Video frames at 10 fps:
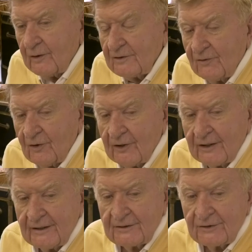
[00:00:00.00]
West
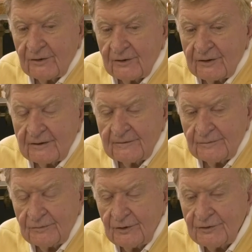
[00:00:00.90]
Florida Historical
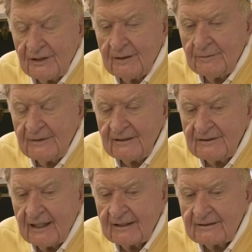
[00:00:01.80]
Museum in
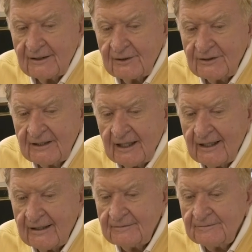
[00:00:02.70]
Jackson,
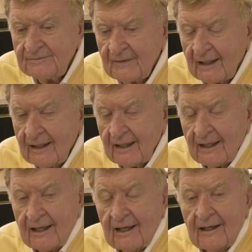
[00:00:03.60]
Louisiana.
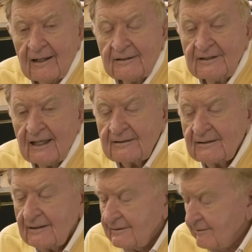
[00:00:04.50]
Uh,
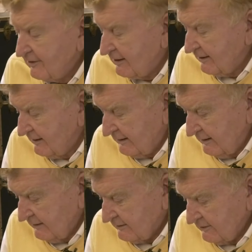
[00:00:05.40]
Jackson is a very
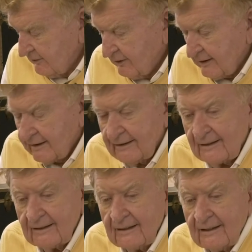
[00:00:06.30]
historic
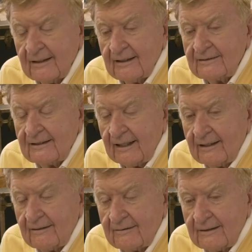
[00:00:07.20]

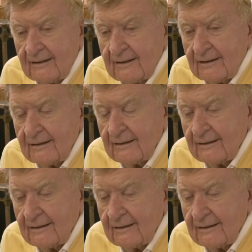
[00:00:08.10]
town and